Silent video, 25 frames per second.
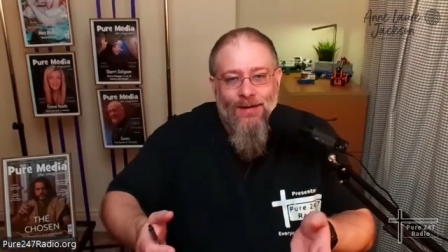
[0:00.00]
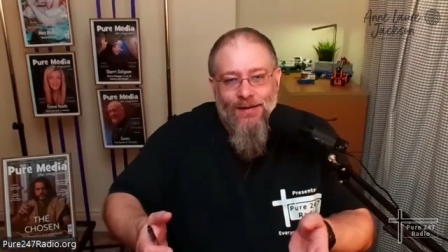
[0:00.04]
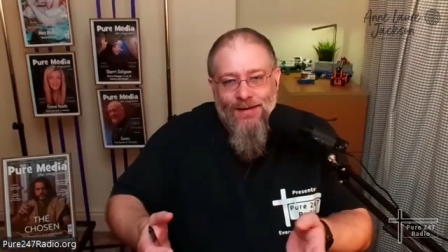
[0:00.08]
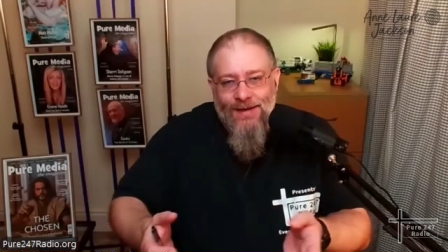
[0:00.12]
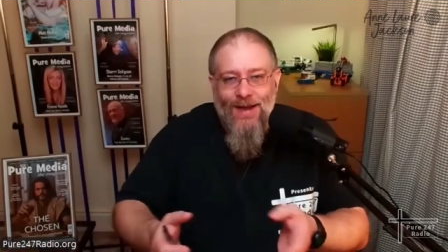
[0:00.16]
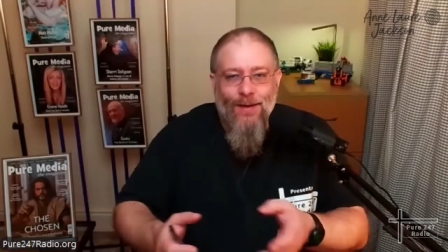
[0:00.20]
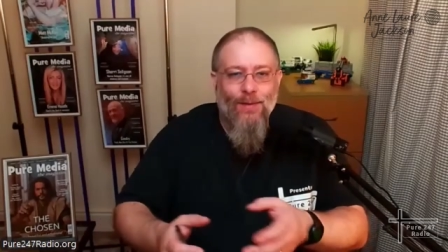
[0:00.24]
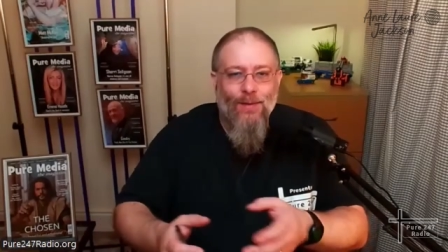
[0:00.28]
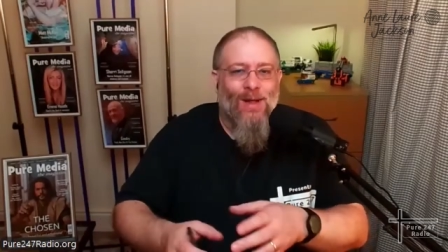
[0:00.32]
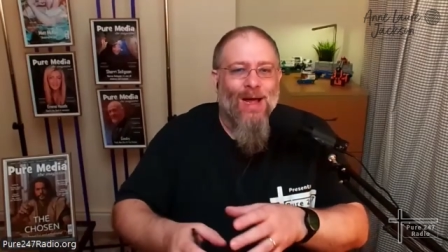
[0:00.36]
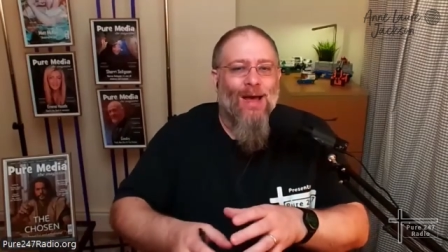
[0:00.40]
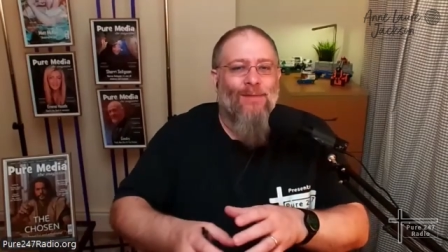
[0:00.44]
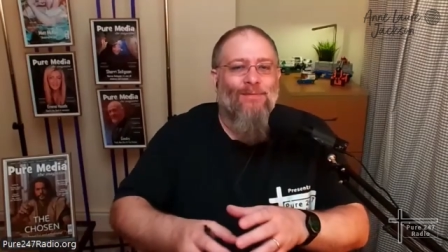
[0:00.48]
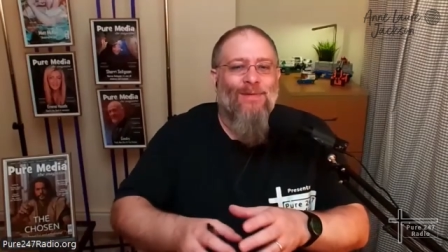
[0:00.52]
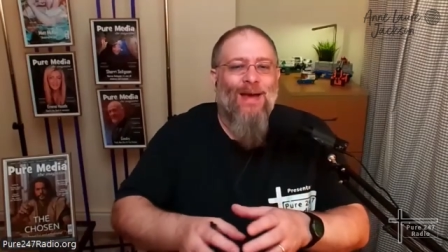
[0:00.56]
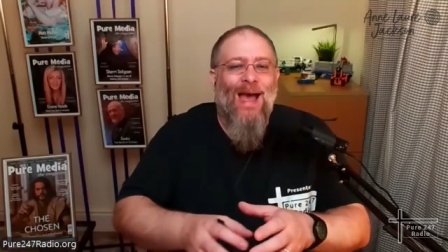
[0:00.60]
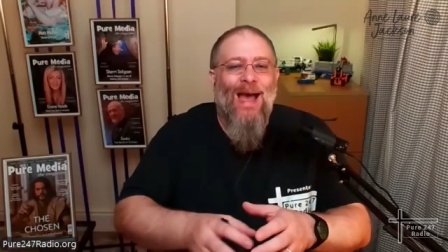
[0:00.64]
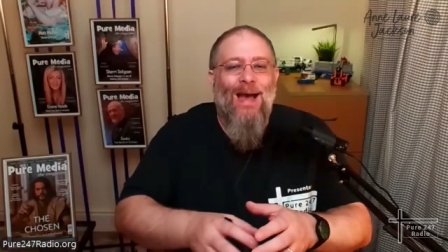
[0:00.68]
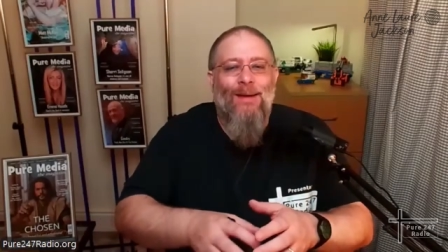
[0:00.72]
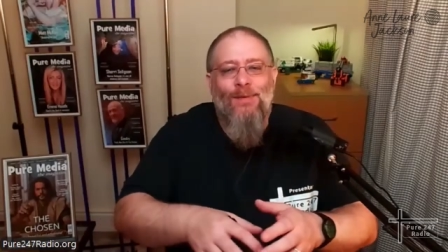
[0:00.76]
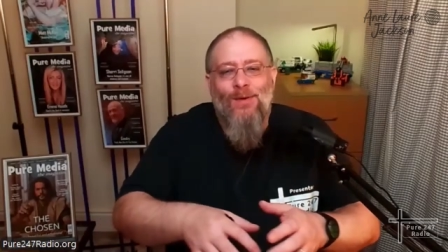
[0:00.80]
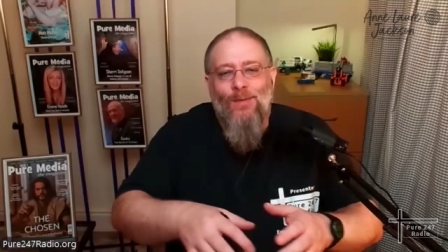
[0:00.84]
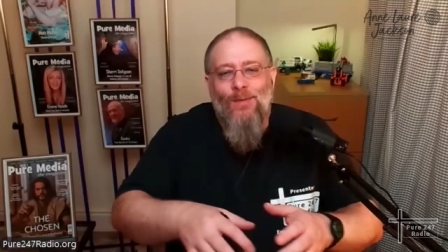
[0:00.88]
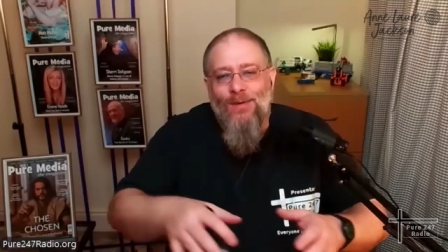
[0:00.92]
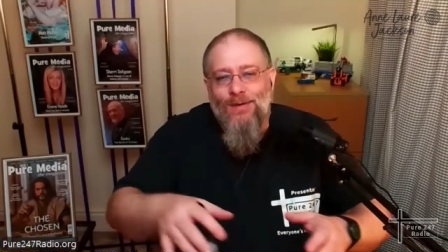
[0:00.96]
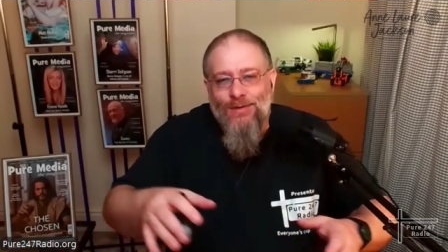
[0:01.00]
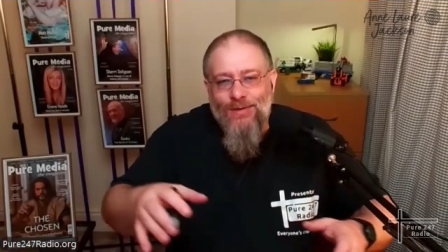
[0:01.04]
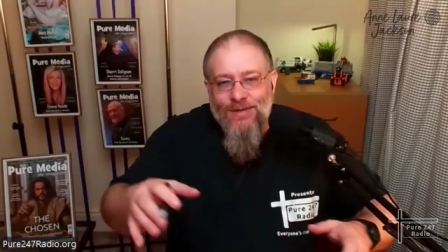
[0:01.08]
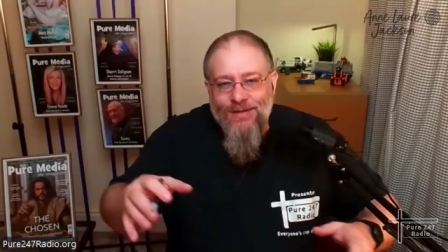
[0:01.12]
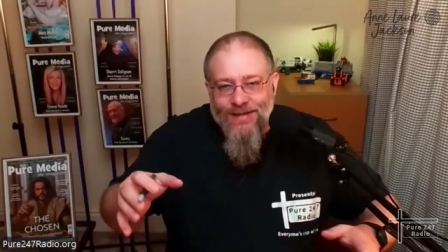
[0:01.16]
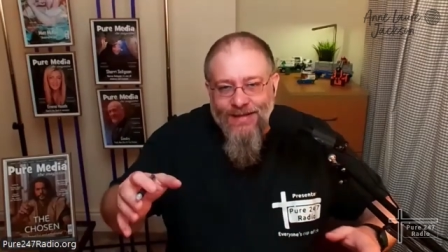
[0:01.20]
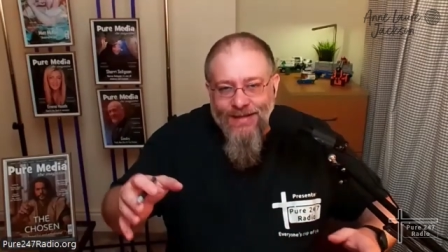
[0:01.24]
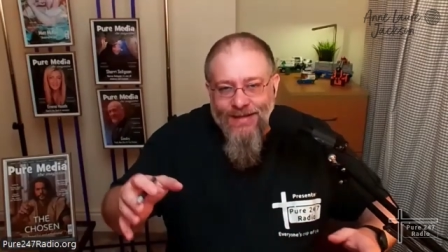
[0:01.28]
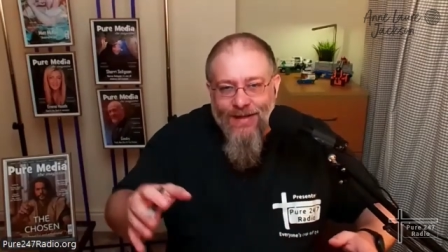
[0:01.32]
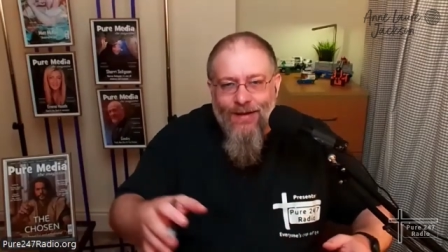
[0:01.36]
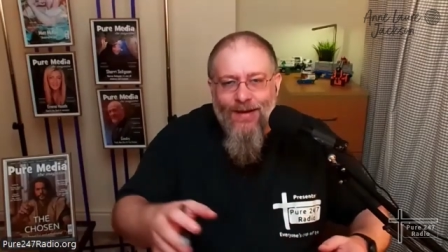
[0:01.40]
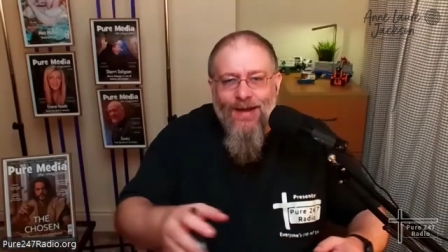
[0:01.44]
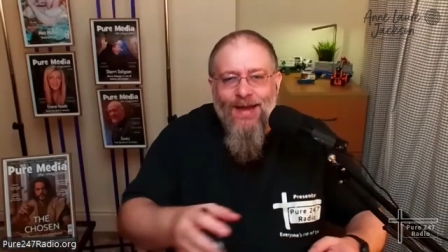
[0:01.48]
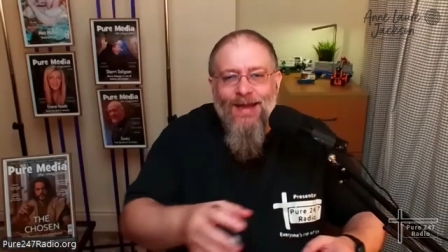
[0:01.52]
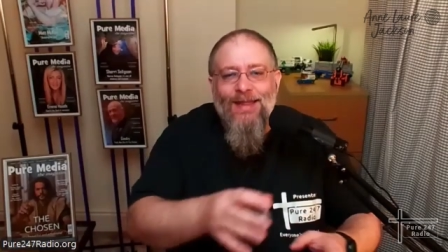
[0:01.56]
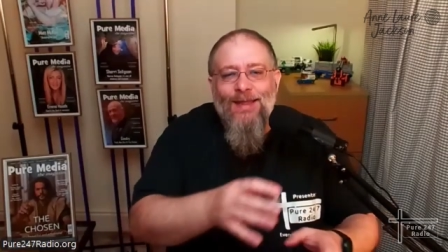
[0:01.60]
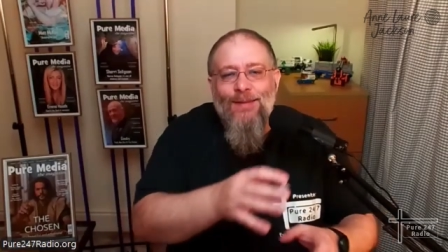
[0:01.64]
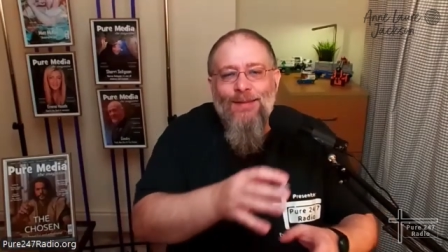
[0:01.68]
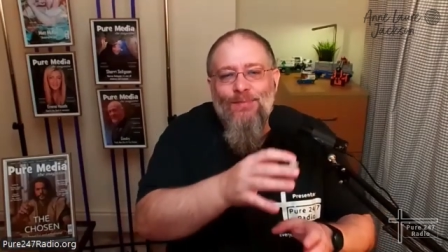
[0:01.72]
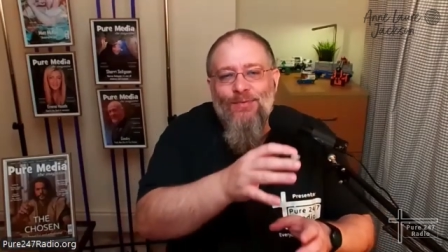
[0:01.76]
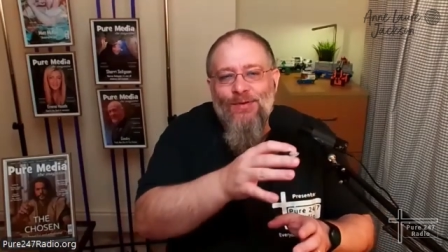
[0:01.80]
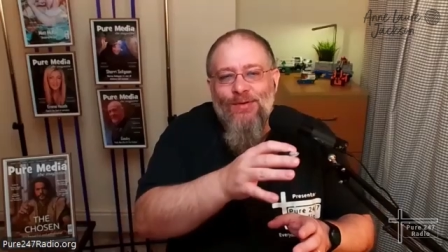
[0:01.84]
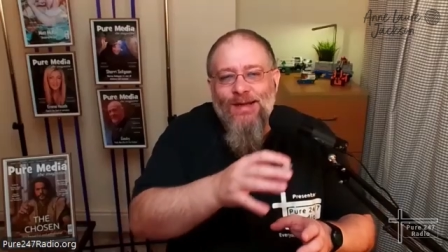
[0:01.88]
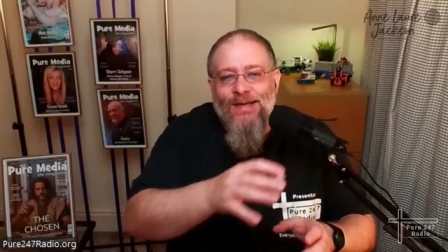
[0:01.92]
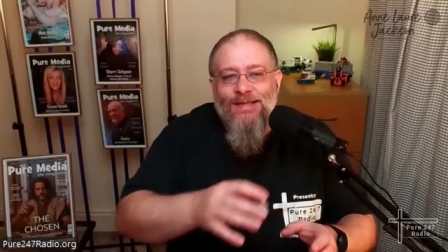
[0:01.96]
Yeah, we'll have a hammock, we'll just lie in the
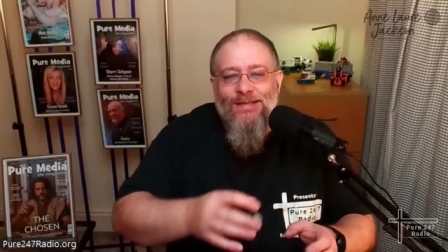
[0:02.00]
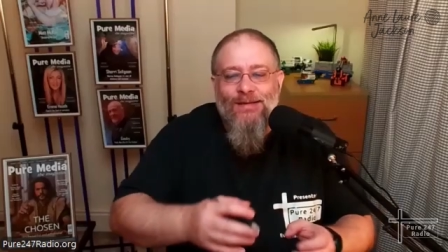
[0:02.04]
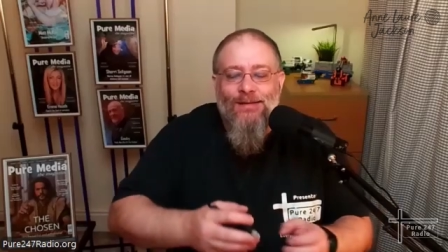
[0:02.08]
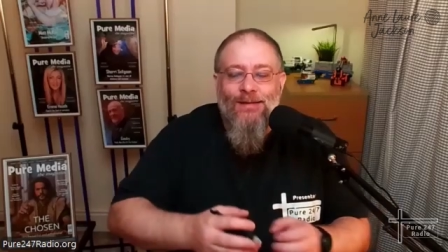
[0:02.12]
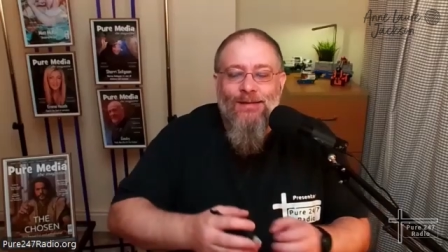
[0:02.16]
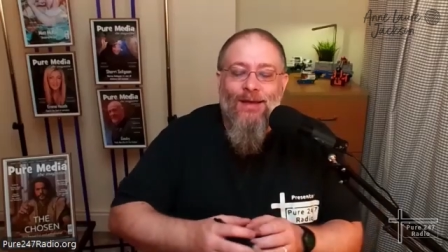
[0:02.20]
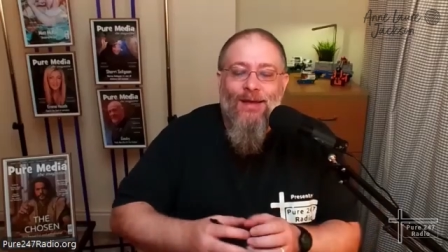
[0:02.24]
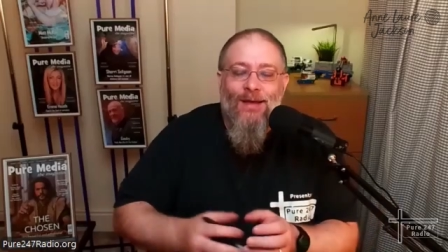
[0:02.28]
breeze, and